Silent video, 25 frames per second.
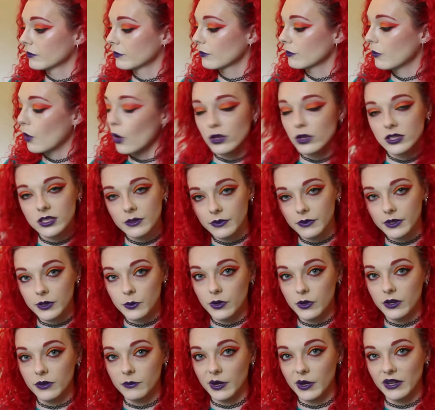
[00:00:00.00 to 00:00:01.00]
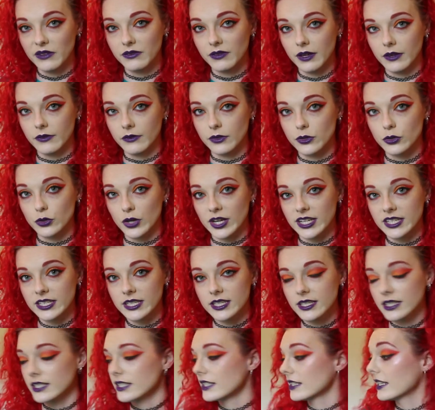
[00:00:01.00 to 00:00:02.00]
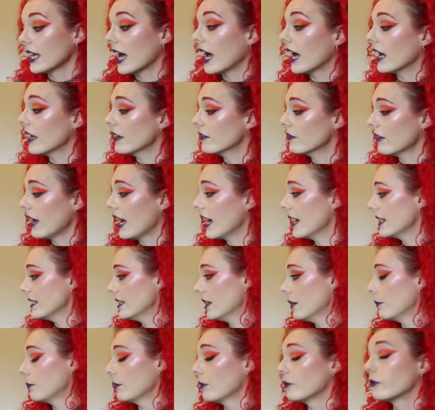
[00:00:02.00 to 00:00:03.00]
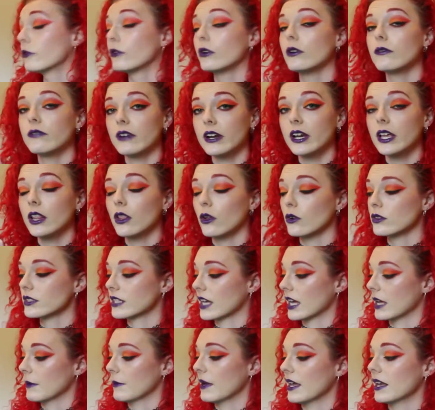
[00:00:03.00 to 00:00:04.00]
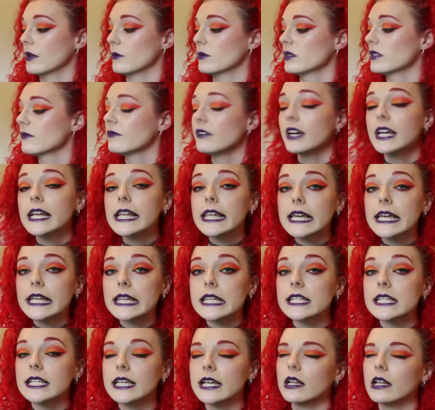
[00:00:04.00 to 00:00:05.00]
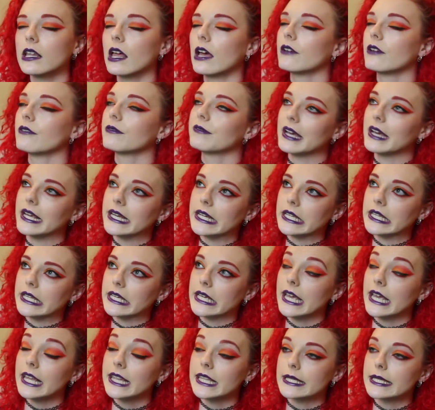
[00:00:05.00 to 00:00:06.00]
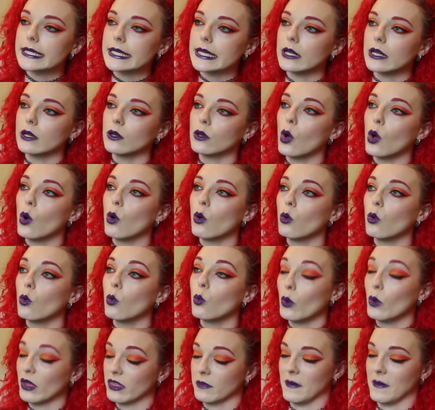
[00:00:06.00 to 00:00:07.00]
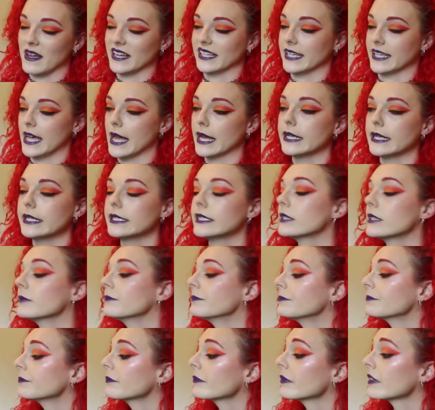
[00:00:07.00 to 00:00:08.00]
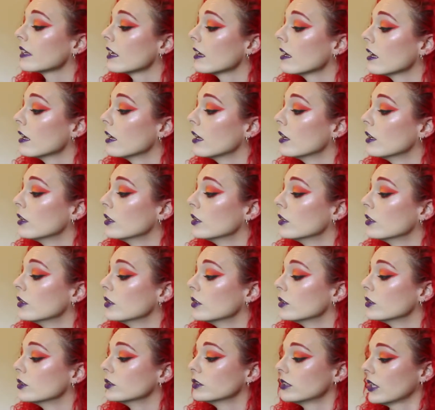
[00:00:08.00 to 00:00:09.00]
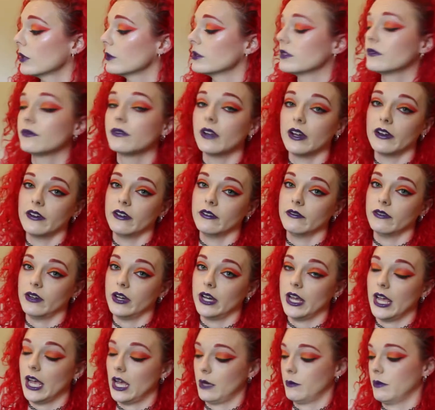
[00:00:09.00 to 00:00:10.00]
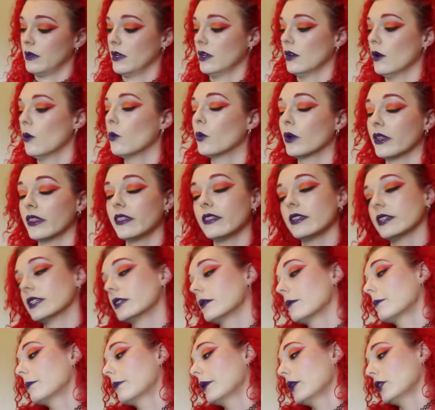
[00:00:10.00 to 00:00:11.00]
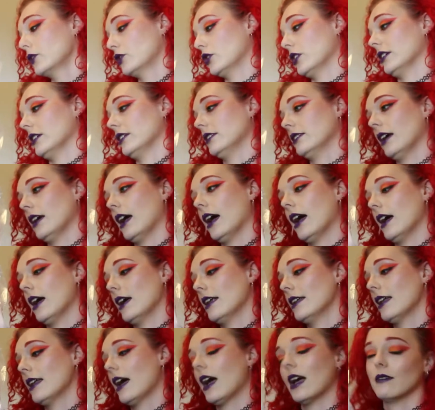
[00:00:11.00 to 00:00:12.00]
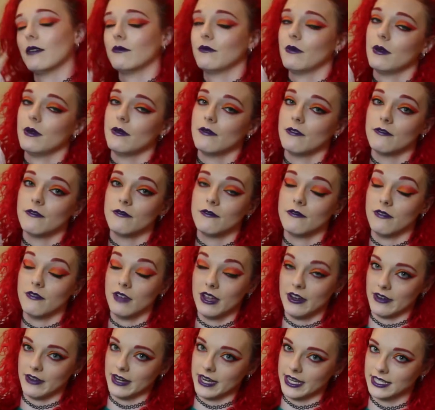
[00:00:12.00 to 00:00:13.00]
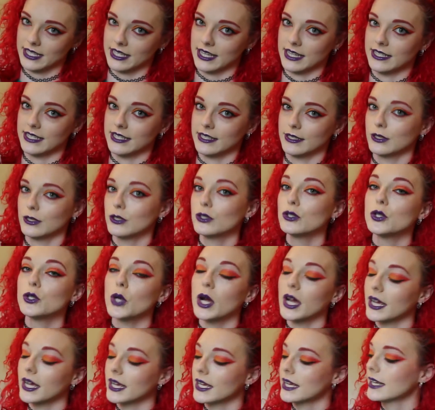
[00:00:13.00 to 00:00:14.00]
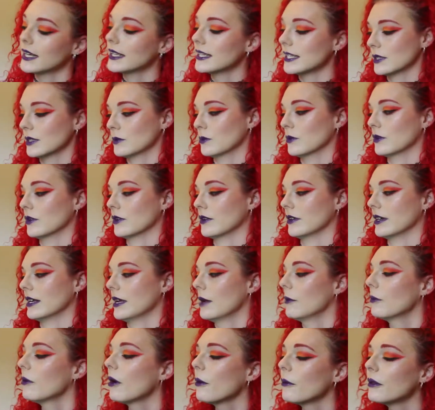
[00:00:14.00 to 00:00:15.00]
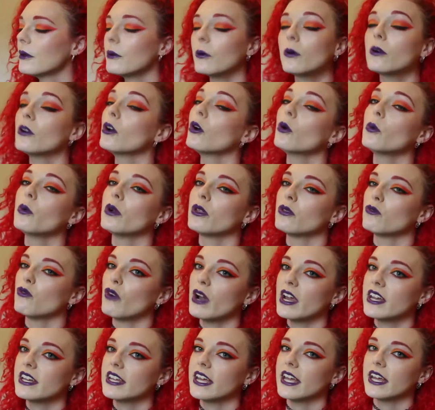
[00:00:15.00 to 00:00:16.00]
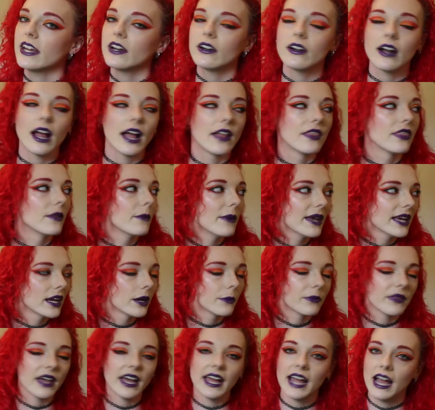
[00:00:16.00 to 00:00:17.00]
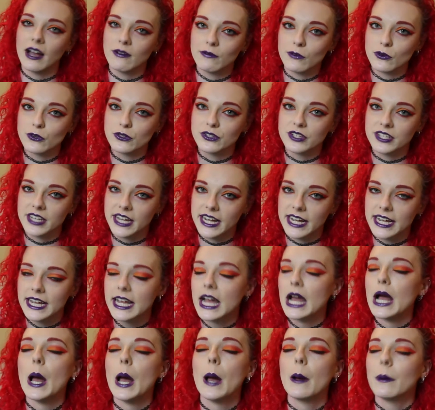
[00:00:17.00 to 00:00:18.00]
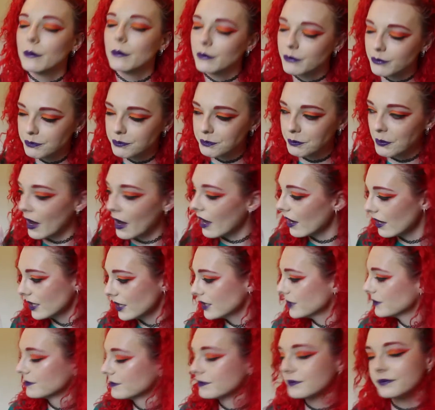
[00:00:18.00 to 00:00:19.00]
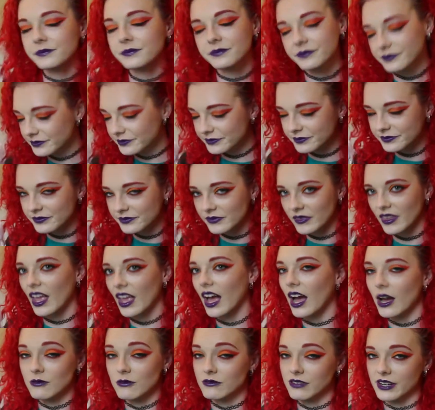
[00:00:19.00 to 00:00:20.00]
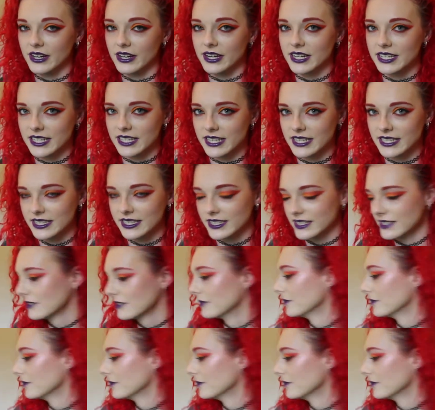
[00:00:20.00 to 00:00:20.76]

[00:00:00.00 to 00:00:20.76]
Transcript: possibly one of my favorite dresses that I have eyed up for a very long time, and it was finally in the sale, and finally in the sale with my size. So I was very, very happy with this purchase, and I'm very excited to try this one on. Probably won't go with red hair and the makeup that I have on today, but I'm very excited.